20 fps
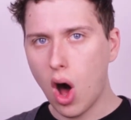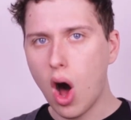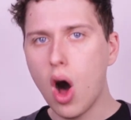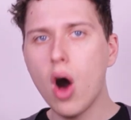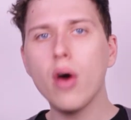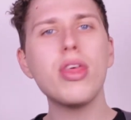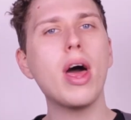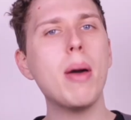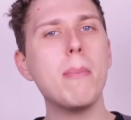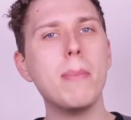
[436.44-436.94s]

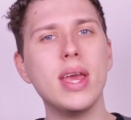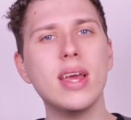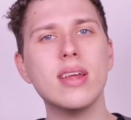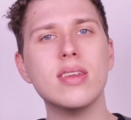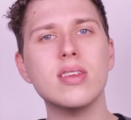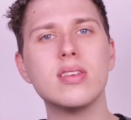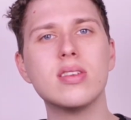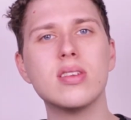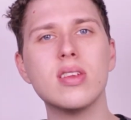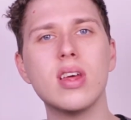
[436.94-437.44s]
All that
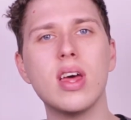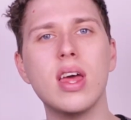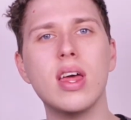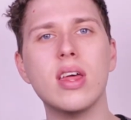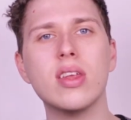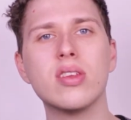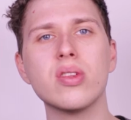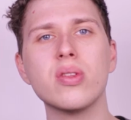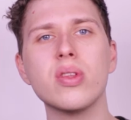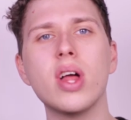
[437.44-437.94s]
means
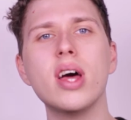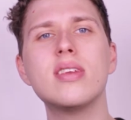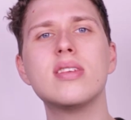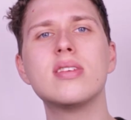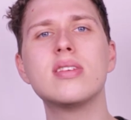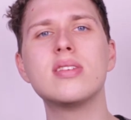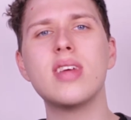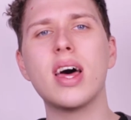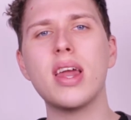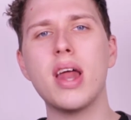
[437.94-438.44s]
is let's
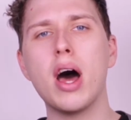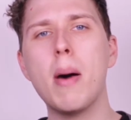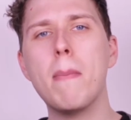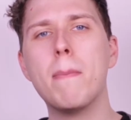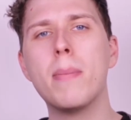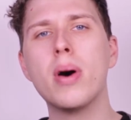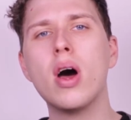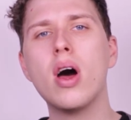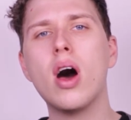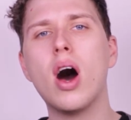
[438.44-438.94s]
set
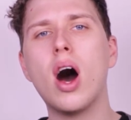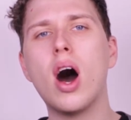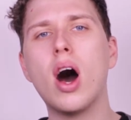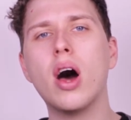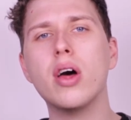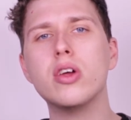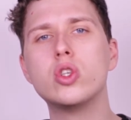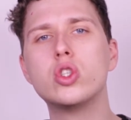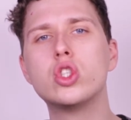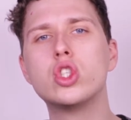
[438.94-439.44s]
up
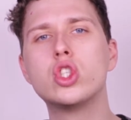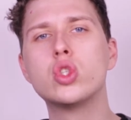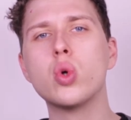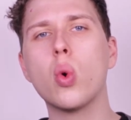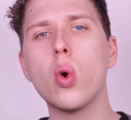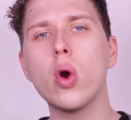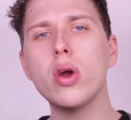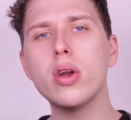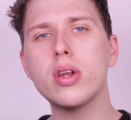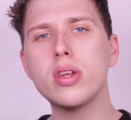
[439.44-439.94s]

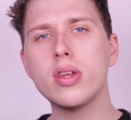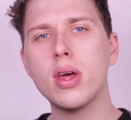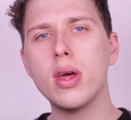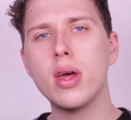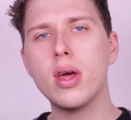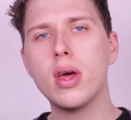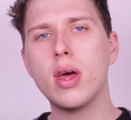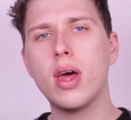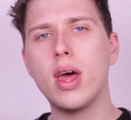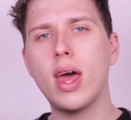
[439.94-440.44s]
short
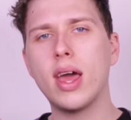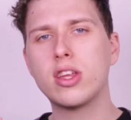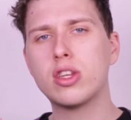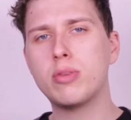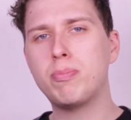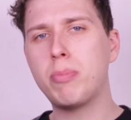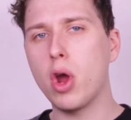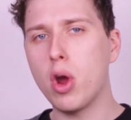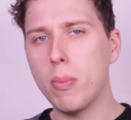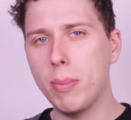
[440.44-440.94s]

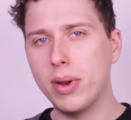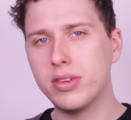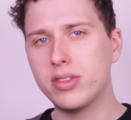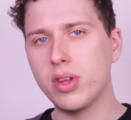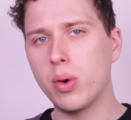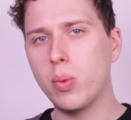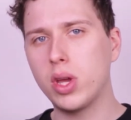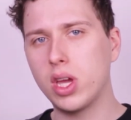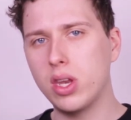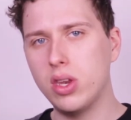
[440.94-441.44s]
experiments
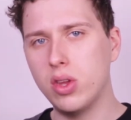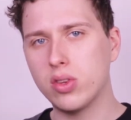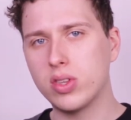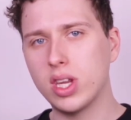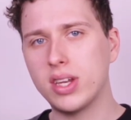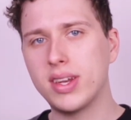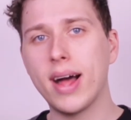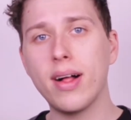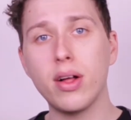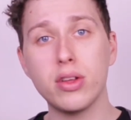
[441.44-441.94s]
that we can use
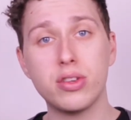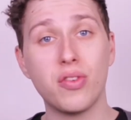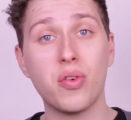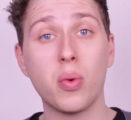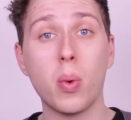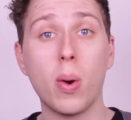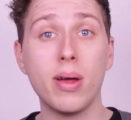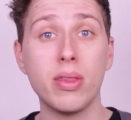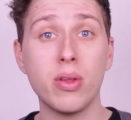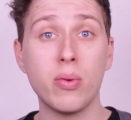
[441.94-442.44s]
to tell us if
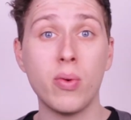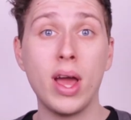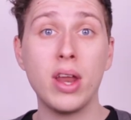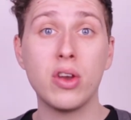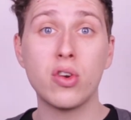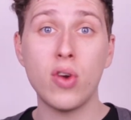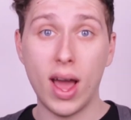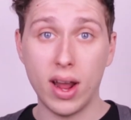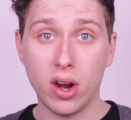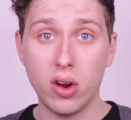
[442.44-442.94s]
we're on the right
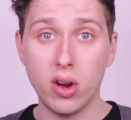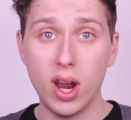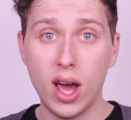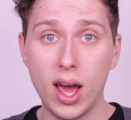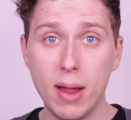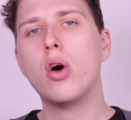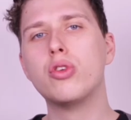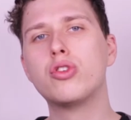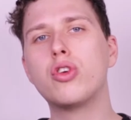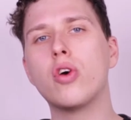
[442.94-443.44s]
track or
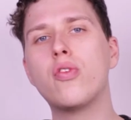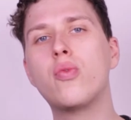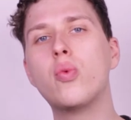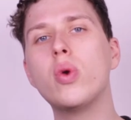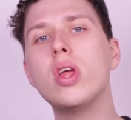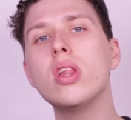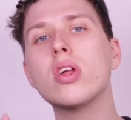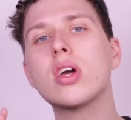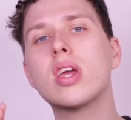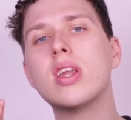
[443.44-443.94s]
not. So if
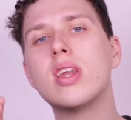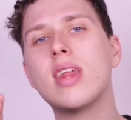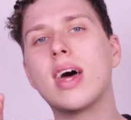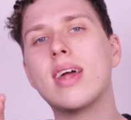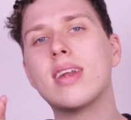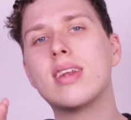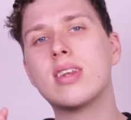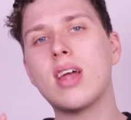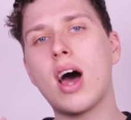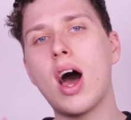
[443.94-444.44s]
we look into
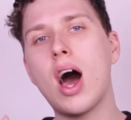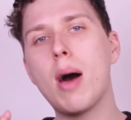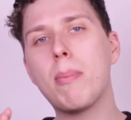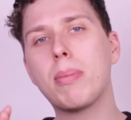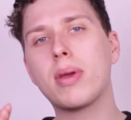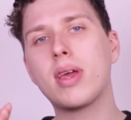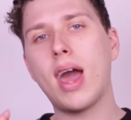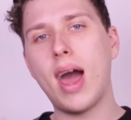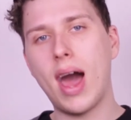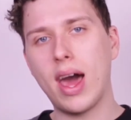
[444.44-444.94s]
that
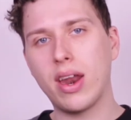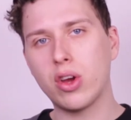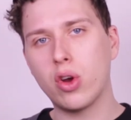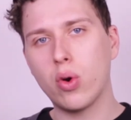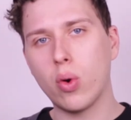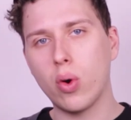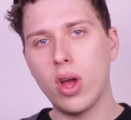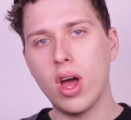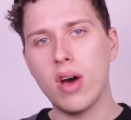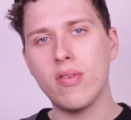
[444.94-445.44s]
top
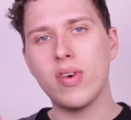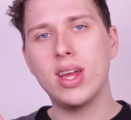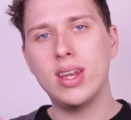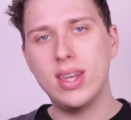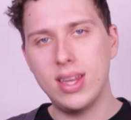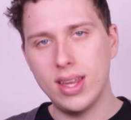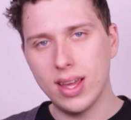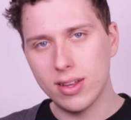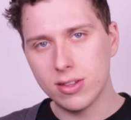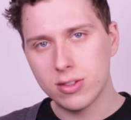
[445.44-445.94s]
category of
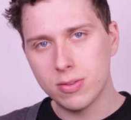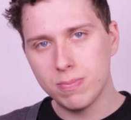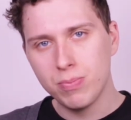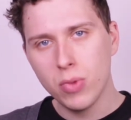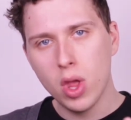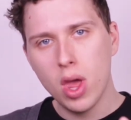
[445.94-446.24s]
ideas,